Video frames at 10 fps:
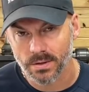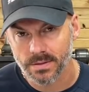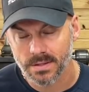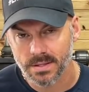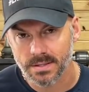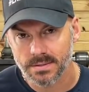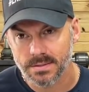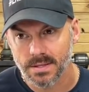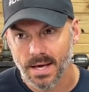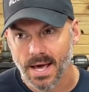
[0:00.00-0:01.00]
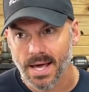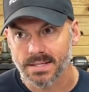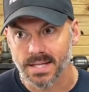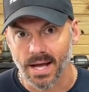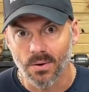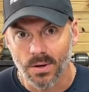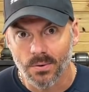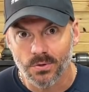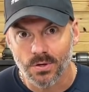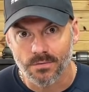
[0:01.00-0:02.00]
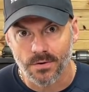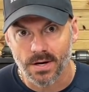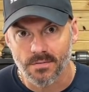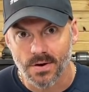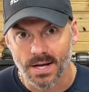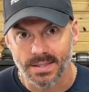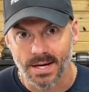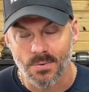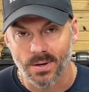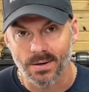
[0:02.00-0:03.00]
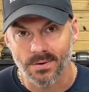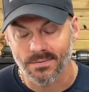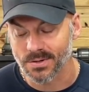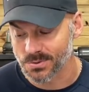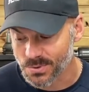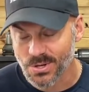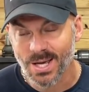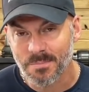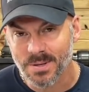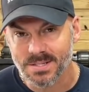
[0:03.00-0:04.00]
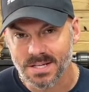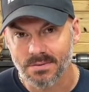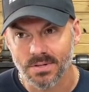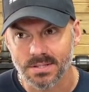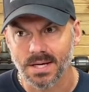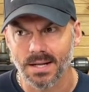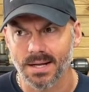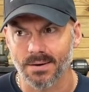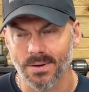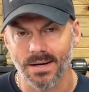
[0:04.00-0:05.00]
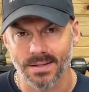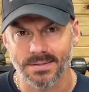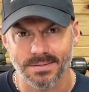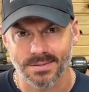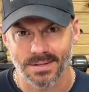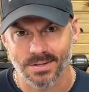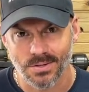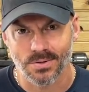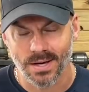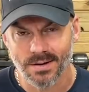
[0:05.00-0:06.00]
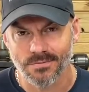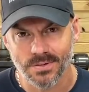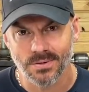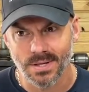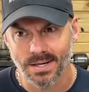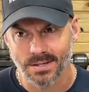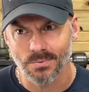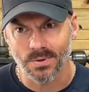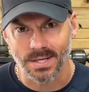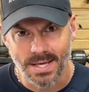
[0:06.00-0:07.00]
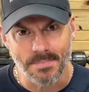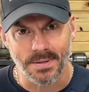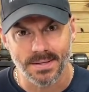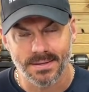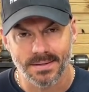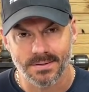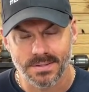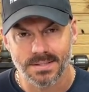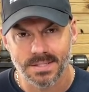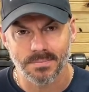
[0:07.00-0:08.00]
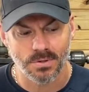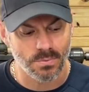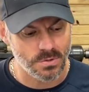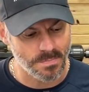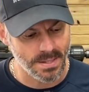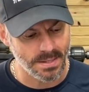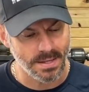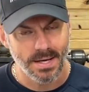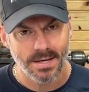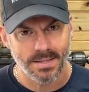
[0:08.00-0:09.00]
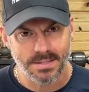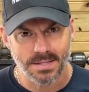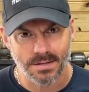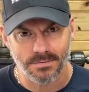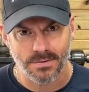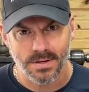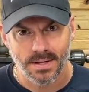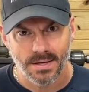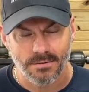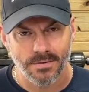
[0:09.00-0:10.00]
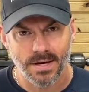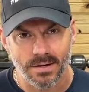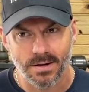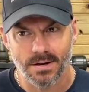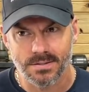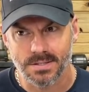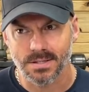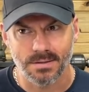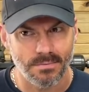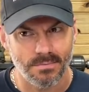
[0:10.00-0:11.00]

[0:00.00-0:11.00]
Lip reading: in this, is they hold on to it forever like they don't want to get rid of it. Because when you get a piece of it, it's kind of like, wow, you kind of feel like you want to keep it. It's not something you want to spend. This stuff, fiat currency,